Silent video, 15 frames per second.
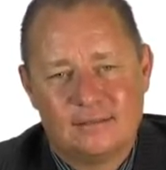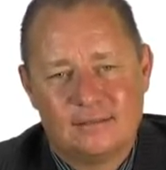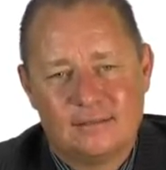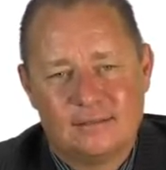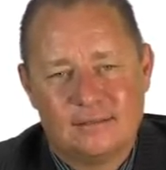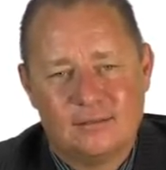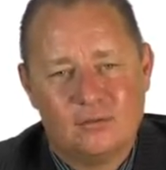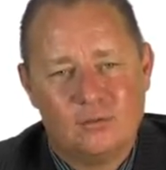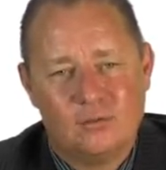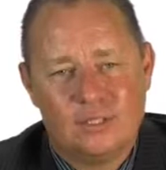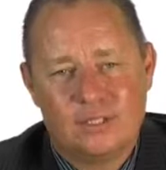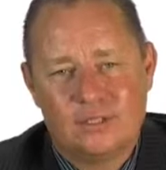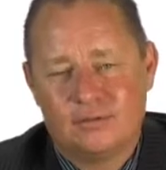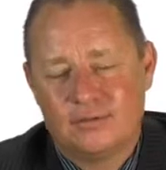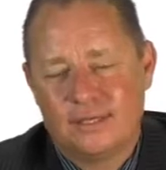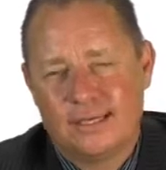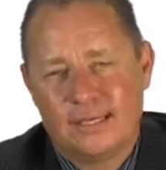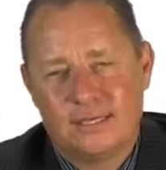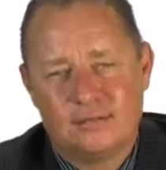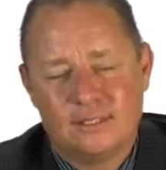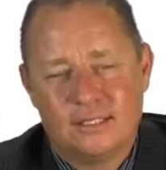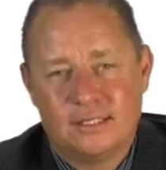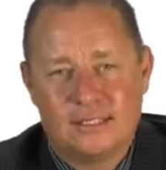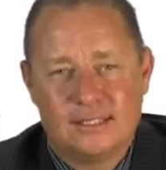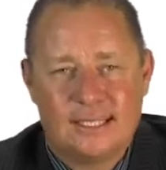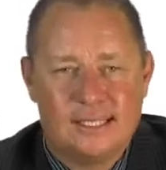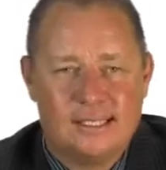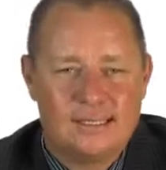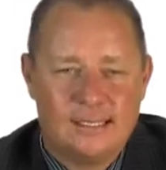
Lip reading: the audit or accounting standard